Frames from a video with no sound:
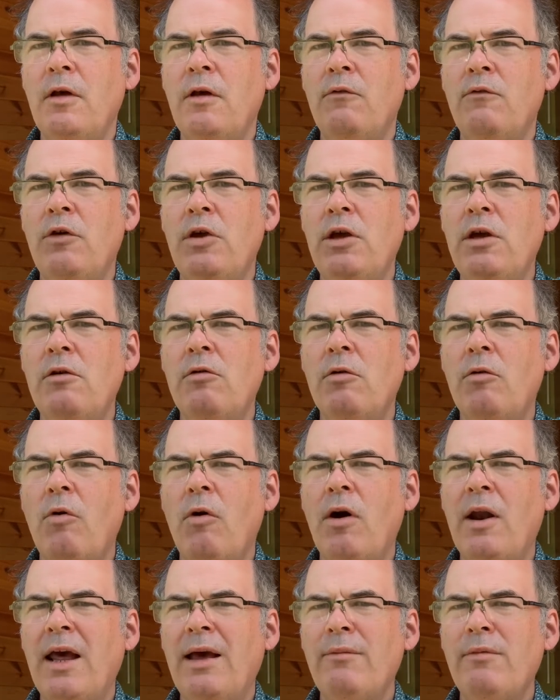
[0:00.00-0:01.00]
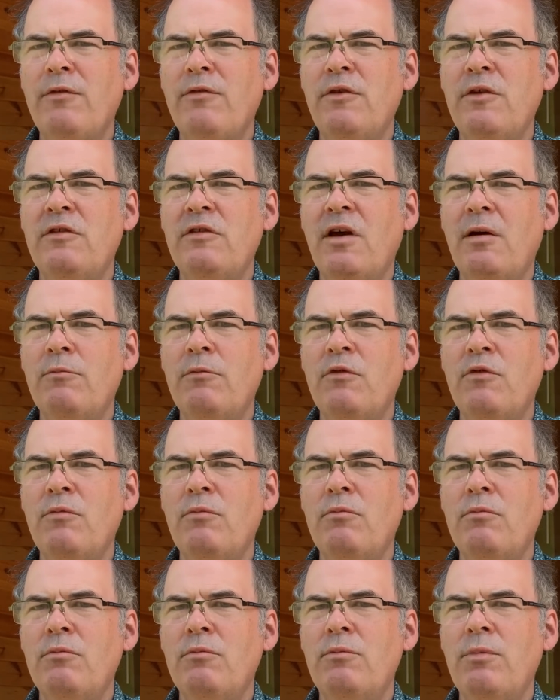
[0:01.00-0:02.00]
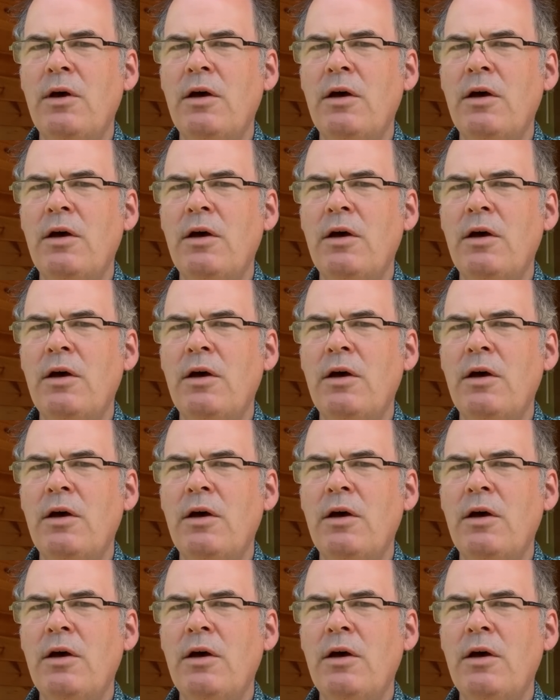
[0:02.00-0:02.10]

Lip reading: The Uruguayan amethyst comes from